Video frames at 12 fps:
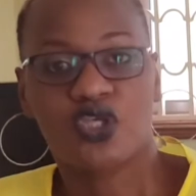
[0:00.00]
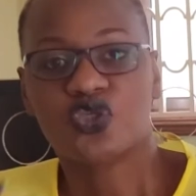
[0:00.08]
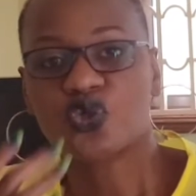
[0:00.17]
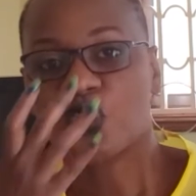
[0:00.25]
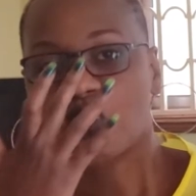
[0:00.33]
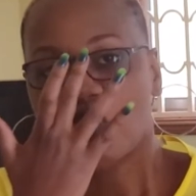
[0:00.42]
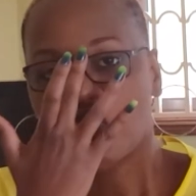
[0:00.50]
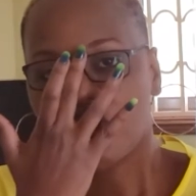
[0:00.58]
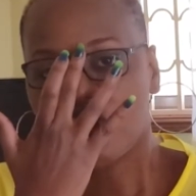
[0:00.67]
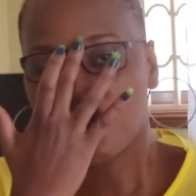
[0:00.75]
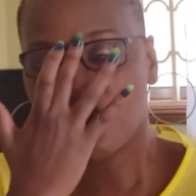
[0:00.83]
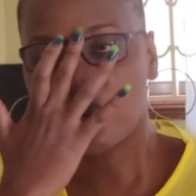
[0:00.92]
So
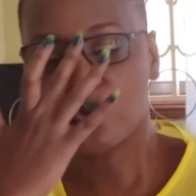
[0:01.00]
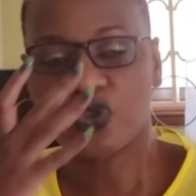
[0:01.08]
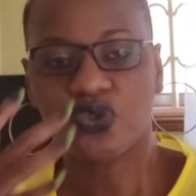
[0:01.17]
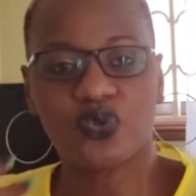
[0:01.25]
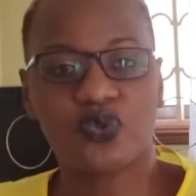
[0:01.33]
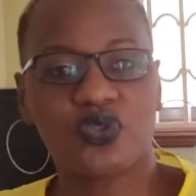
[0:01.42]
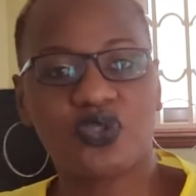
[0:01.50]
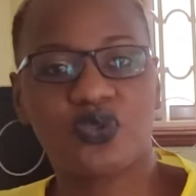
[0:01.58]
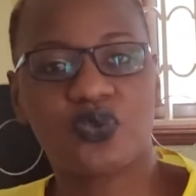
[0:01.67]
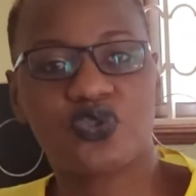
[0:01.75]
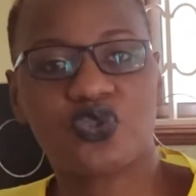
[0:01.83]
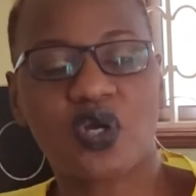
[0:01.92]

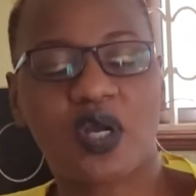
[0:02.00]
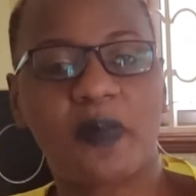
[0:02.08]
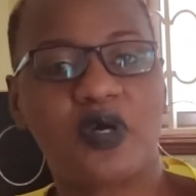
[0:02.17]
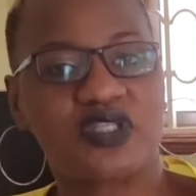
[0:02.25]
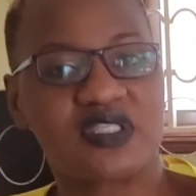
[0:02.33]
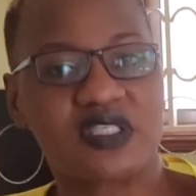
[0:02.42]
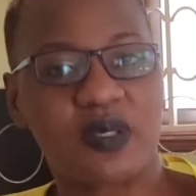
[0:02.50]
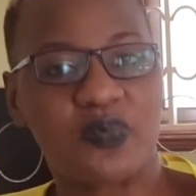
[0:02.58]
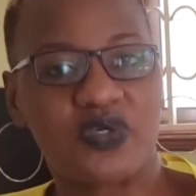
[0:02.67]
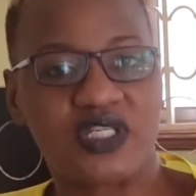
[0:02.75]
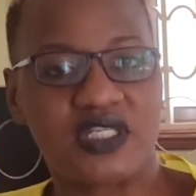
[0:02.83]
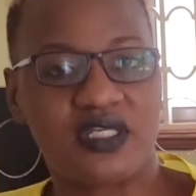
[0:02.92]
you talk about
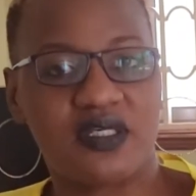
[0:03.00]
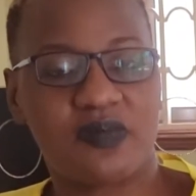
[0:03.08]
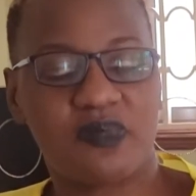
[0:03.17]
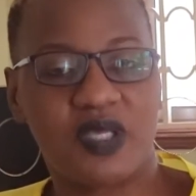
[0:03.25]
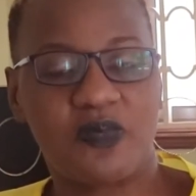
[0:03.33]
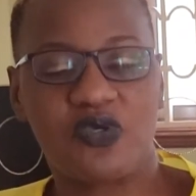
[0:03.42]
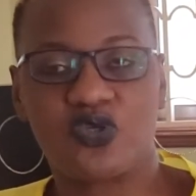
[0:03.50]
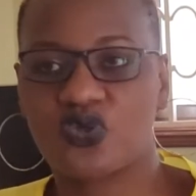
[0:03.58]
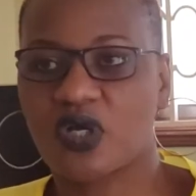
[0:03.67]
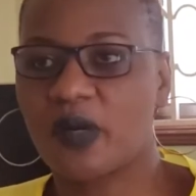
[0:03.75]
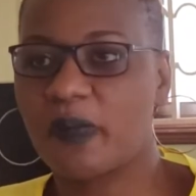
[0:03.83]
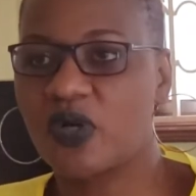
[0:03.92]
somebody, maybe you
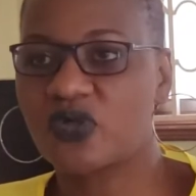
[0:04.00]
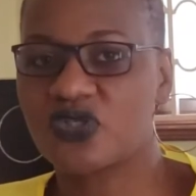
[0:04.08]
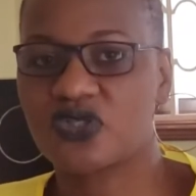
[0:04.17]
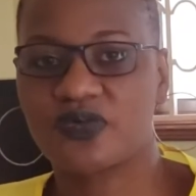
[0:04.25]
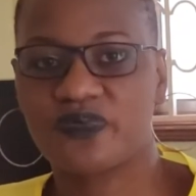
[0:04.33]
talk about